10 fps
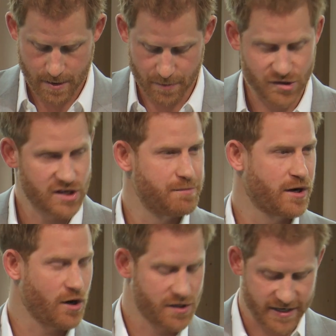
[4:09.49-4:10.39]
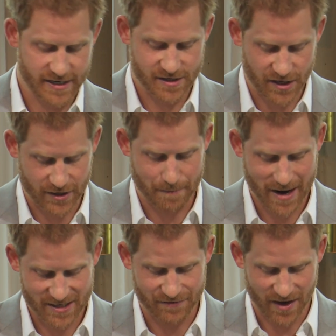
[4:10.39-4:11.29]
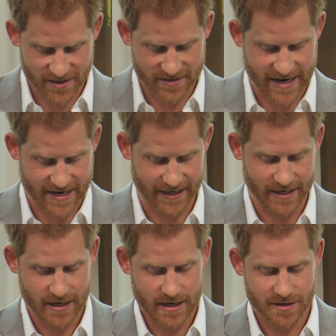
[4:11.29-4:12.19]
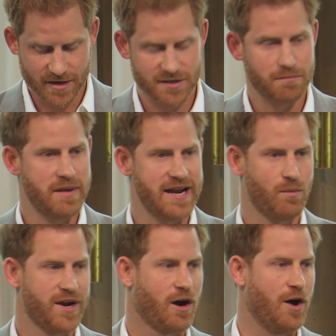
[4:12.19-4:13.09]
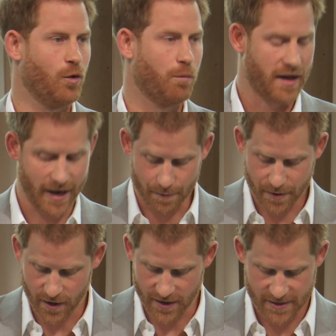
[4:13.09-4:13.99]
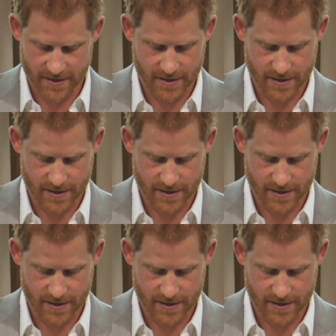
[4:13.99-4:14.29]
But just because it is such a massive undertaking doesn't mean we can't all play our part.